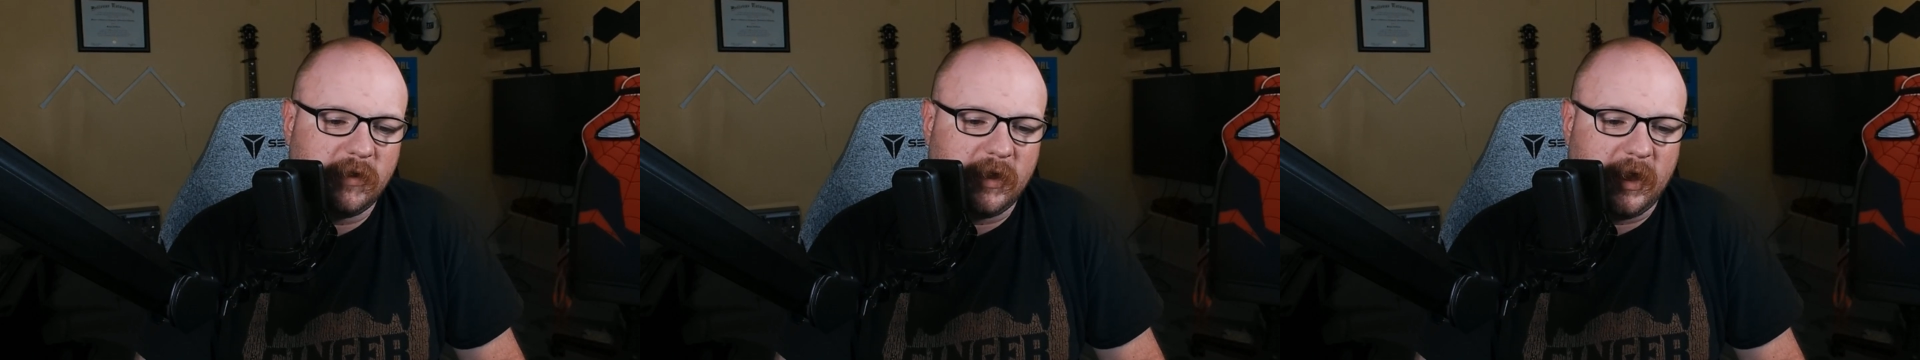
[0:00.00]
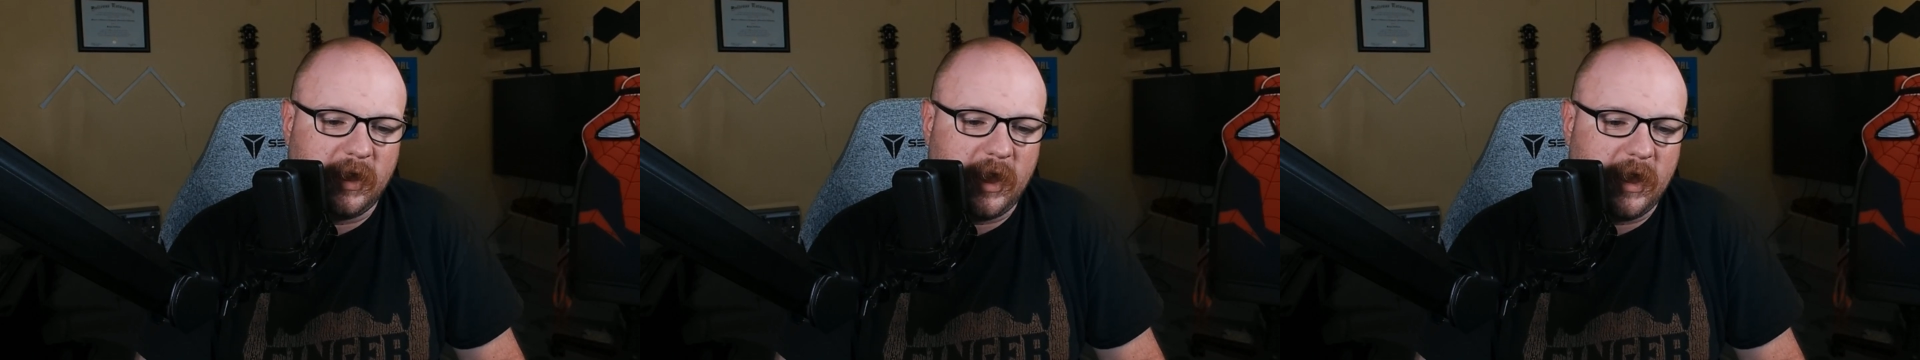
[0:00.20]

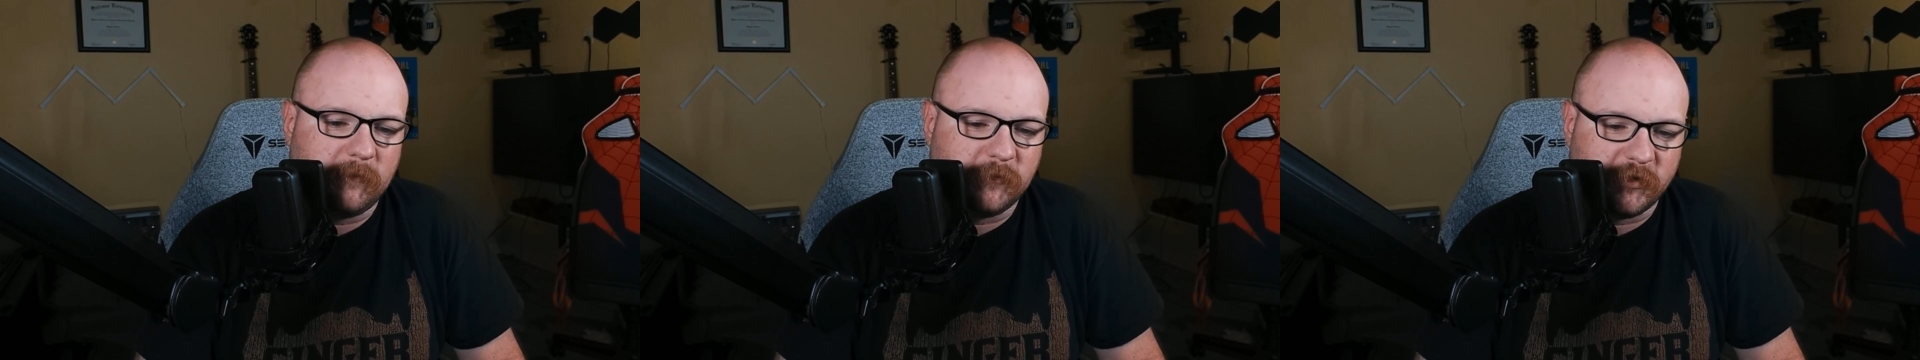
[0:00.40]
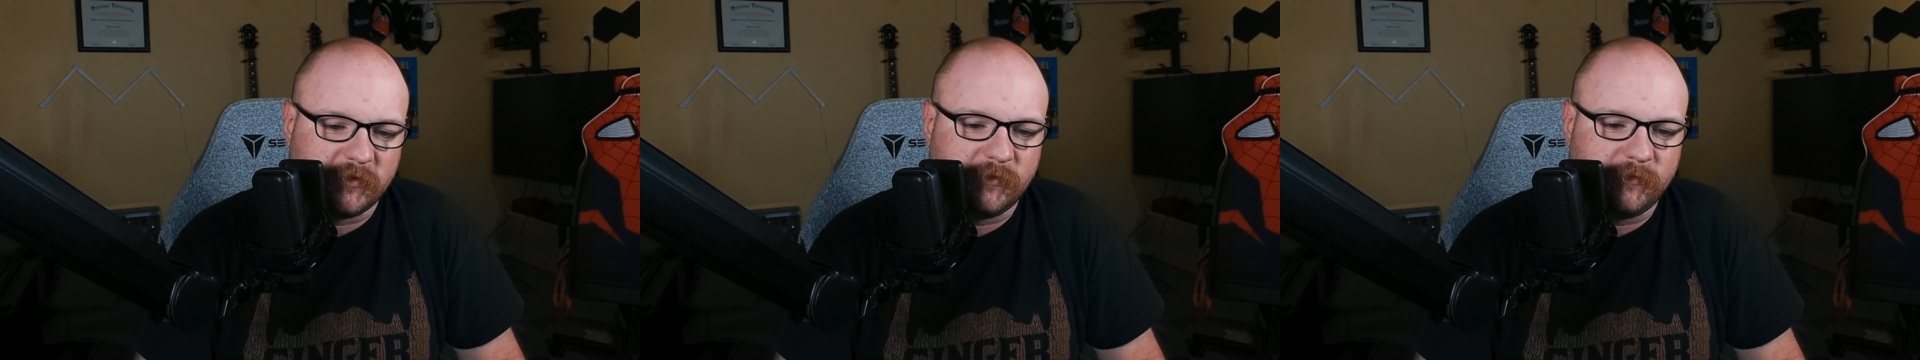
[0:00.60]

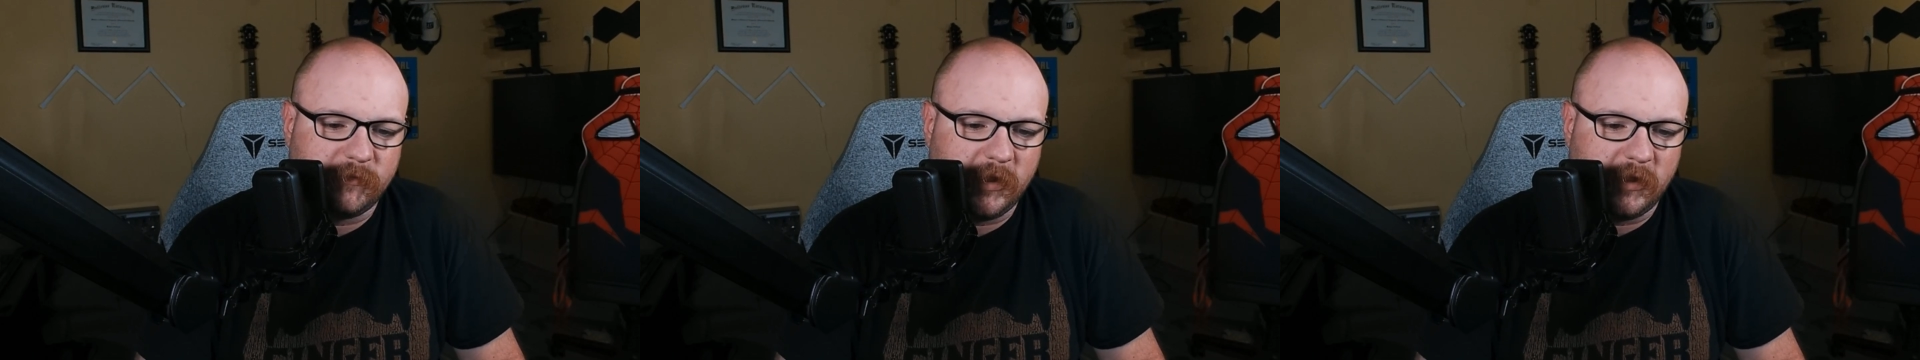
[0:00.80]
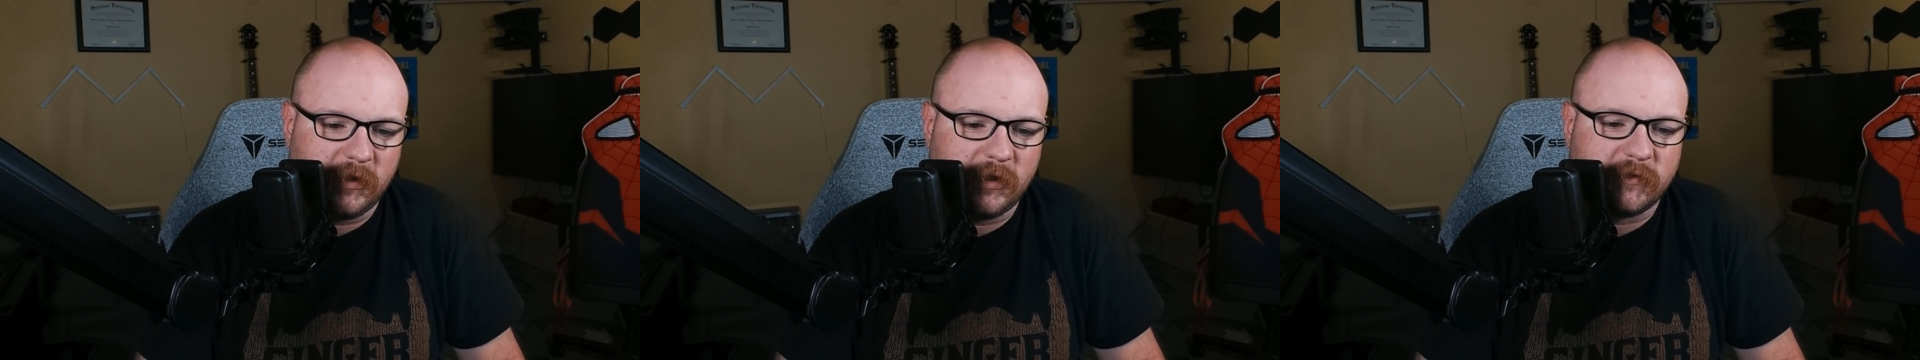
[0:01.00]

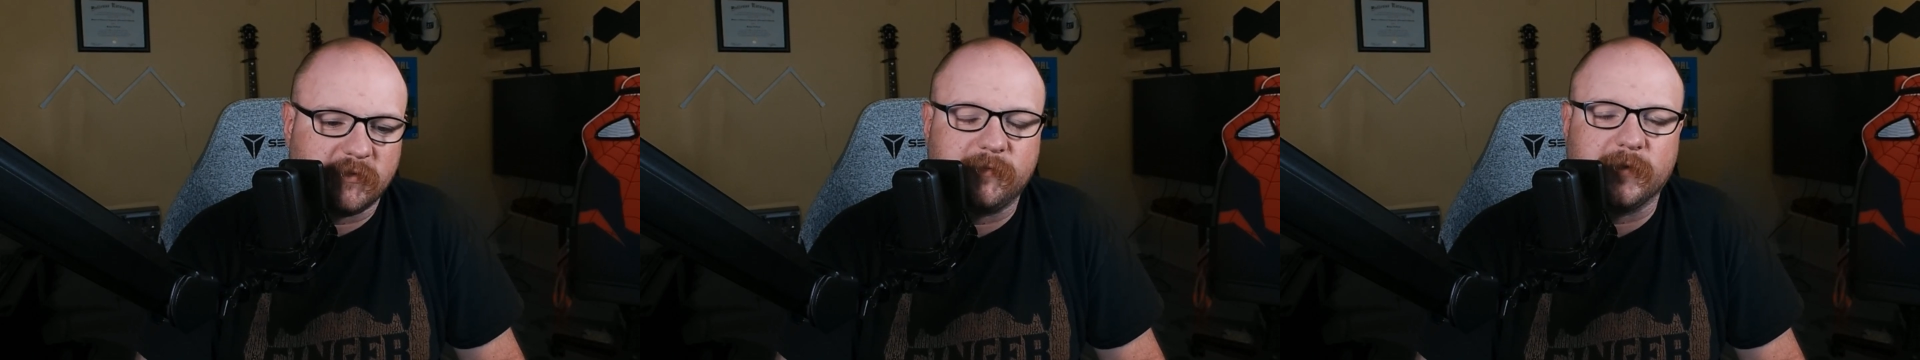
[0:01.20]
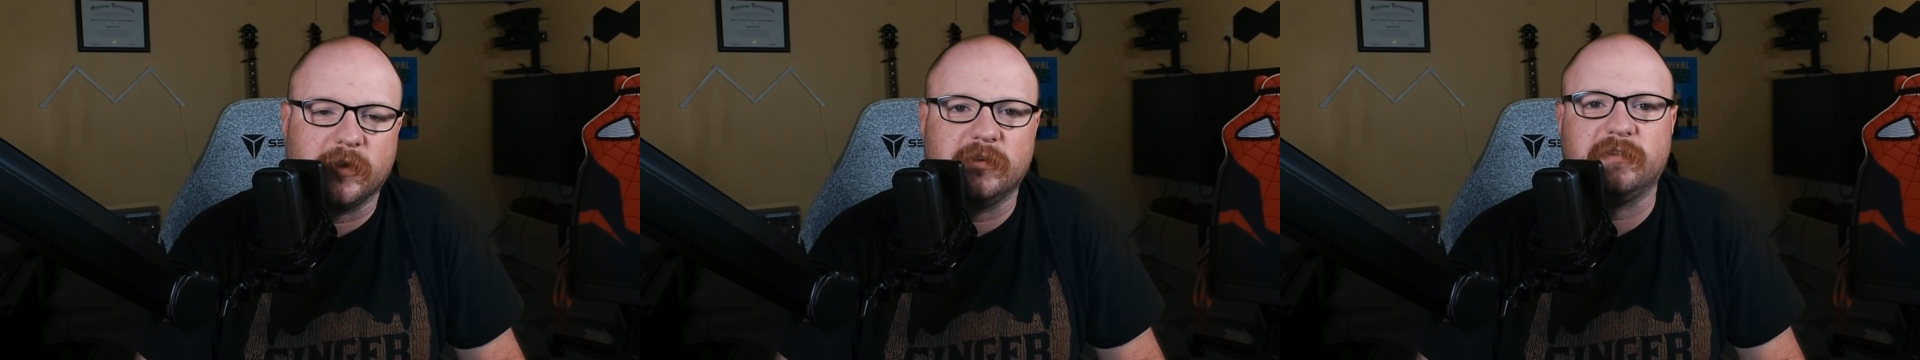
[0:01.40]
It's a
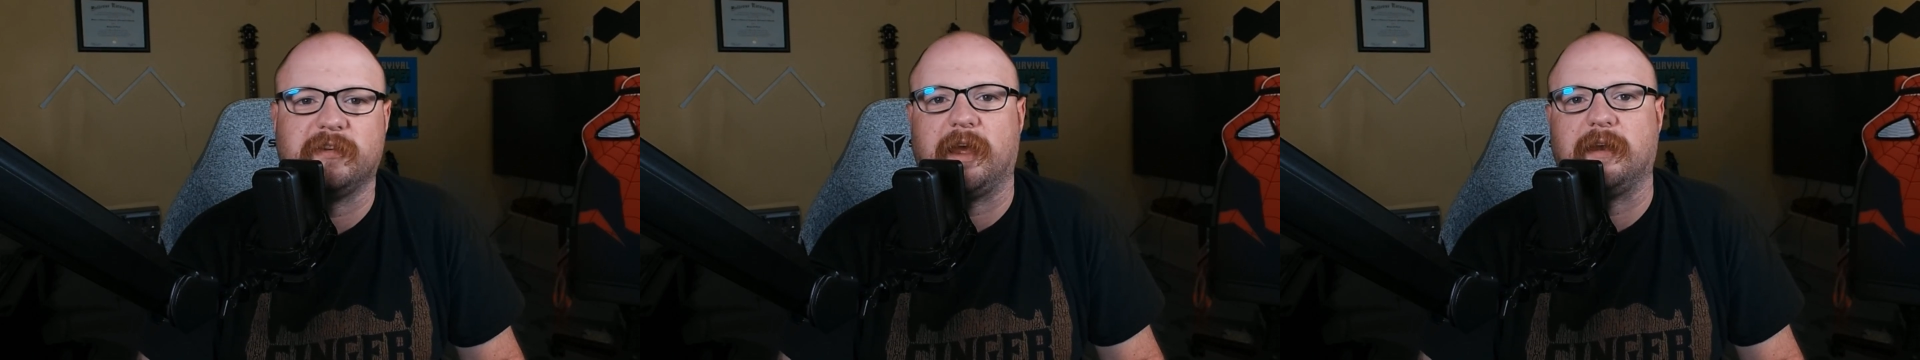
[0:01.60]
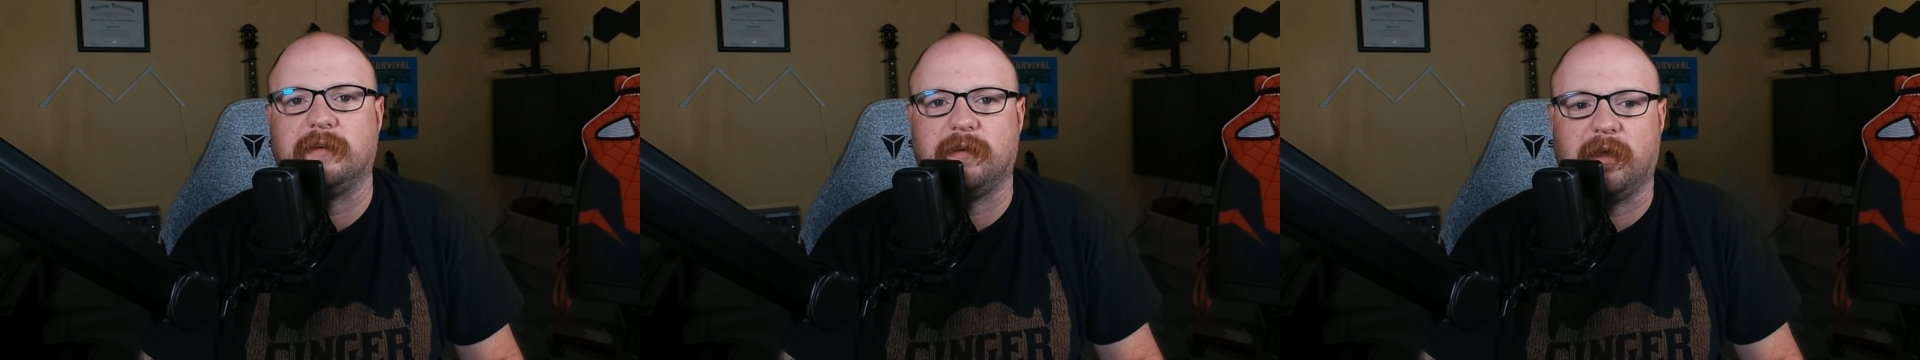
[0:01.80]
very
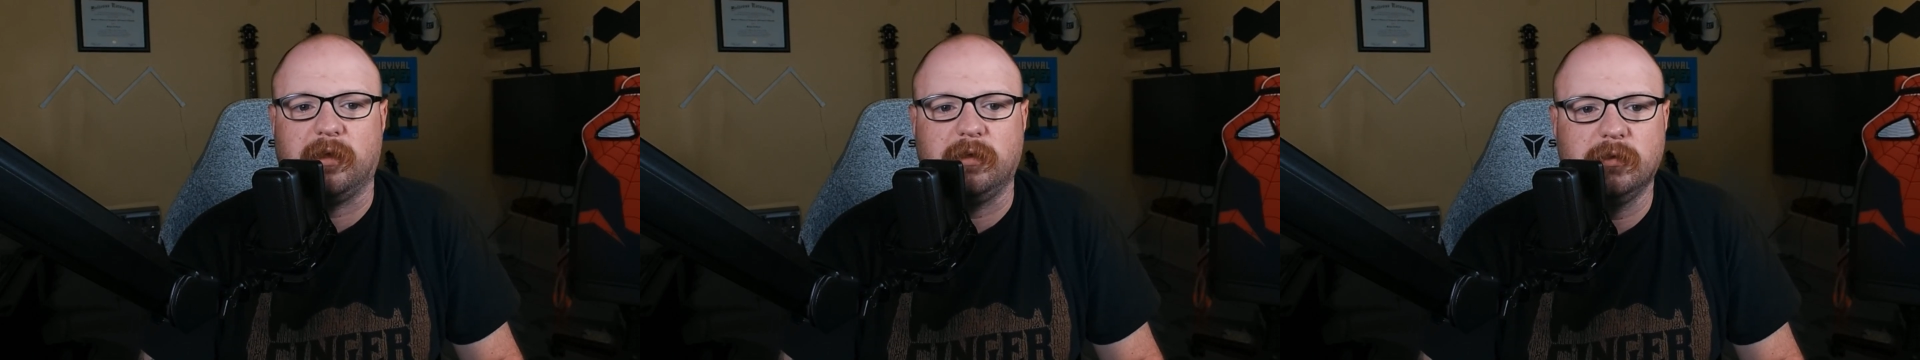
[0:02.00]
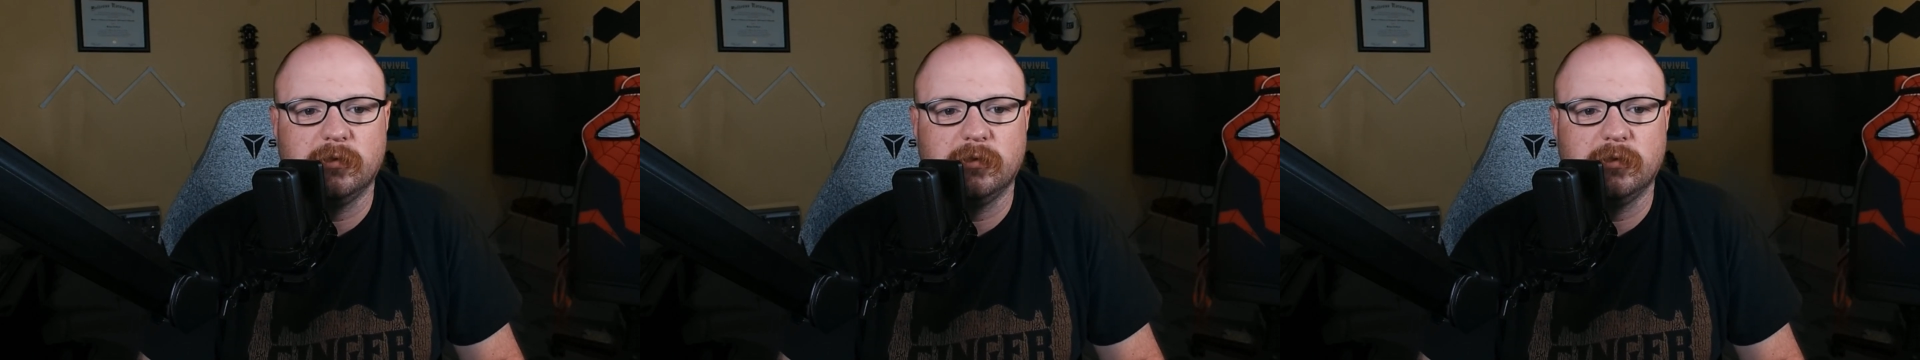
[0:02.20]
sad day.